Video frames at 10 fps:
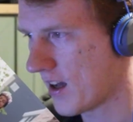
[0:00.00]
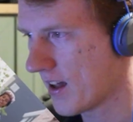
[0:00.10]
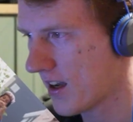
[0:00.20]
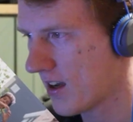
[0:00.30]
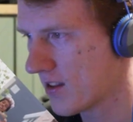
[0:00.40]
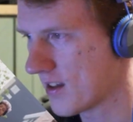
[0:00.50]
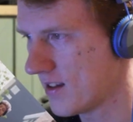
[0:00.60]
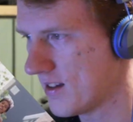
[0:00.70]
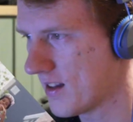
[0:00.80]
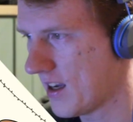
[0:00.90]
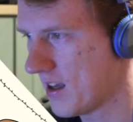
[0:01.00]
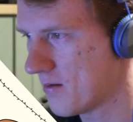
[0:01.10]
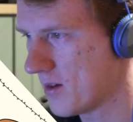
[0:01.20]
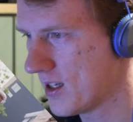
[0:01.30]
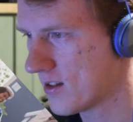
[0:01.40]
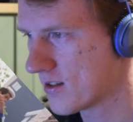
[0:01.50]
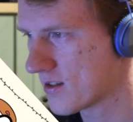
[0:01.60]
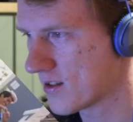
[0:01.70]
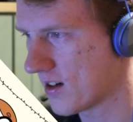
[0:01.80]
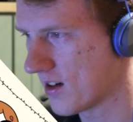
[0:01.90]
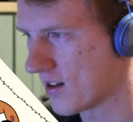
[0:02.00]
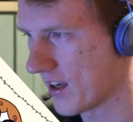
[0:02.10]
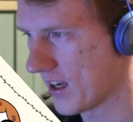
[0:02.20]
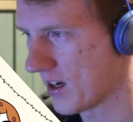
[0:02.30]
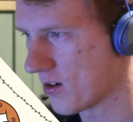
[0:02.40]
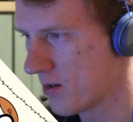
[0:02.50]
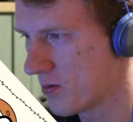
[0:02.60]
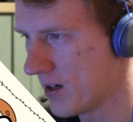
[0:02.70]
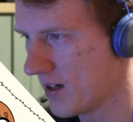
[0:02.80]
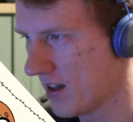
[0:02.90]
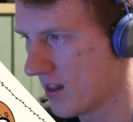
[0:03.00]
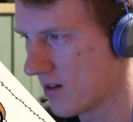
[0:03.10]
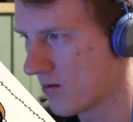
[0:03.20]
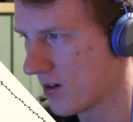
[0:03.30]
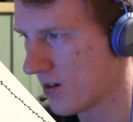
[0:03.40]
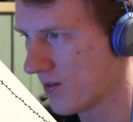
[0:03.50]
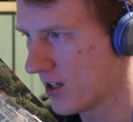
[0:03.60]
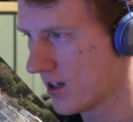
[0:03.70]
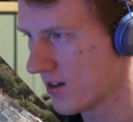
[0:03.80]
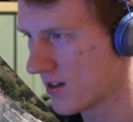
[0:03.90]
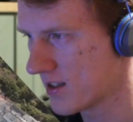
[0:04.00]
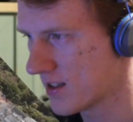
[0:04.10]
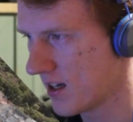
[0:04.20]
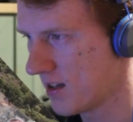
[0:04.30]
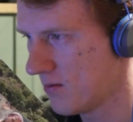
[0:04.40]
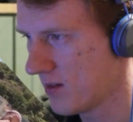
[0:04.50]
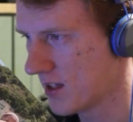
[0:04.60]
I like how the animators are, like, incorporated in the real video this time.